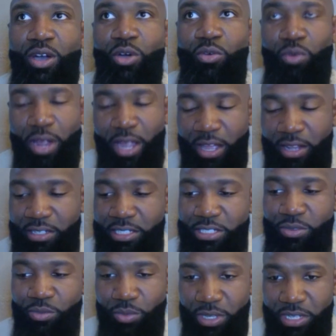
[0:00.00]
around us
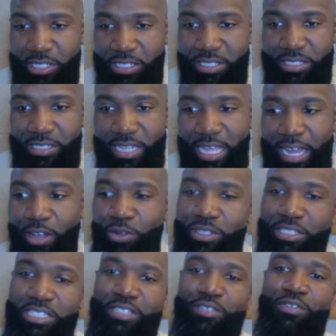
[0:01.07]
and with us, not only
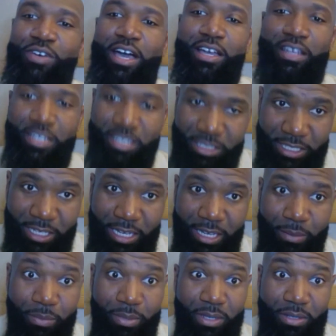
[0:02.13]
just for our good
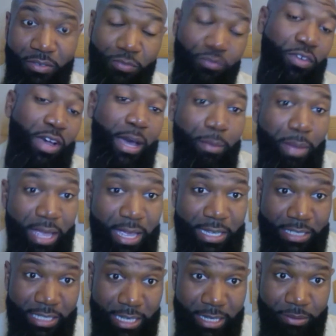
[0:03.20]
time, but for our
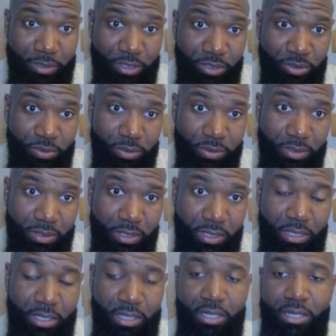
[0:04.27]
bad times too.
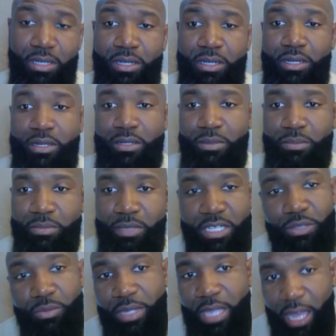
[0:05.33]

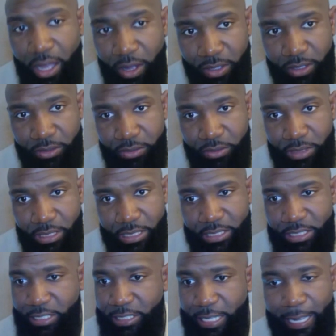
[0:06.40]
Because we all go through that.
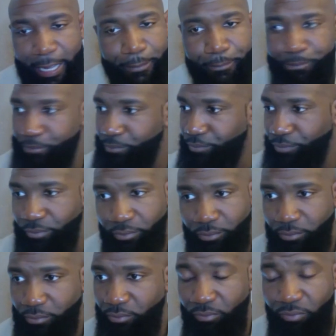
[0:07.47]
Just like,
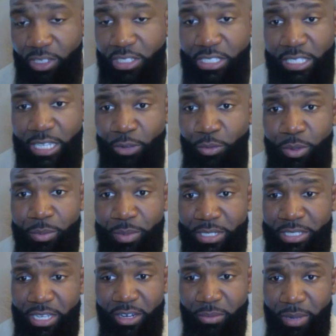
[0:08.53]
you know, like we've been
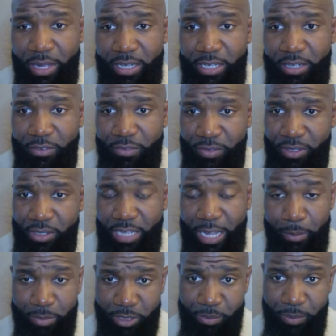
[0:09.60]
talking about different
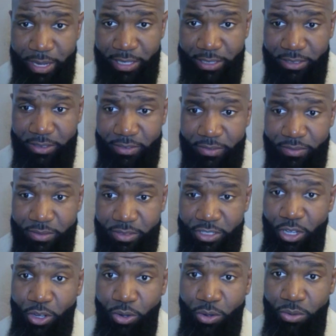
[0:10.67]
like perspective.
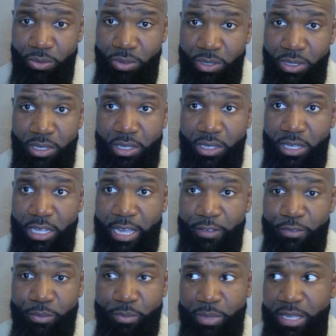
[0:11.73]
So like
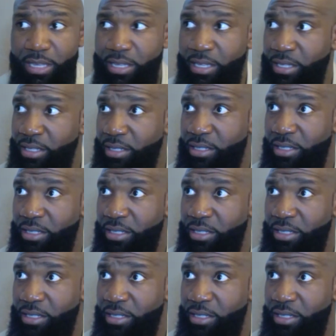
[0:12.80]
for me,